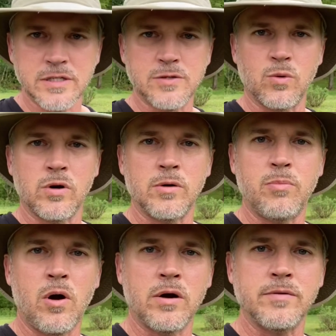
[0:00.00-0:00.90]
were
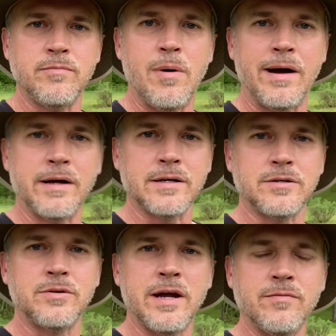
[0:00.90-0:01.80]
part of my
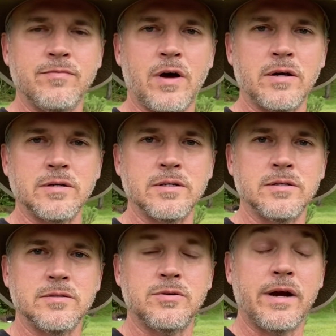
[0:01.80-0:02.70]
great-grandfather,
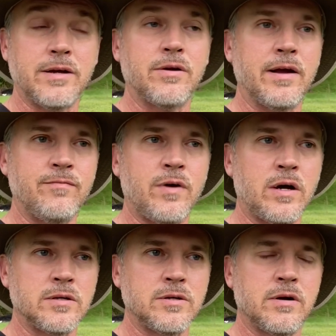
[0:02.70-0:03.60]

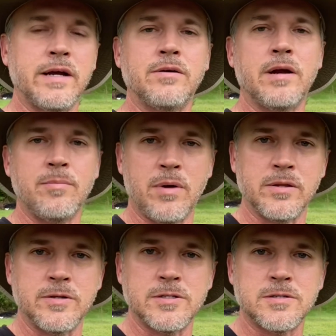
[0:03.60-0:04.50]

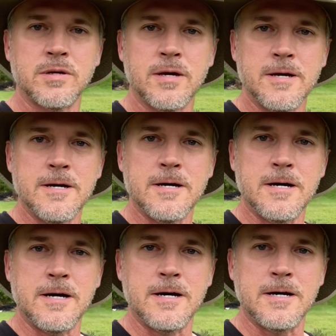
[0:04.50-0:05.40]
great-grandmother's
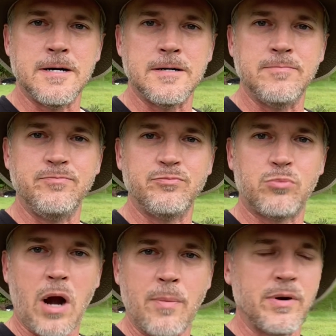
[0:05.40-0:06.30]

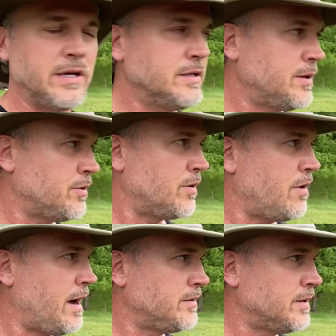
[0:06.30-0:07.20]
property. They were
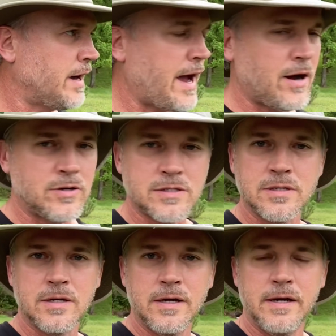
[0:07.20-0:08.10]
around their house,
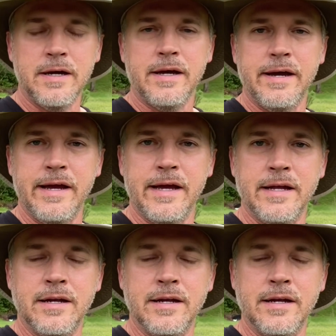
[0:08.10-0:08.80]
and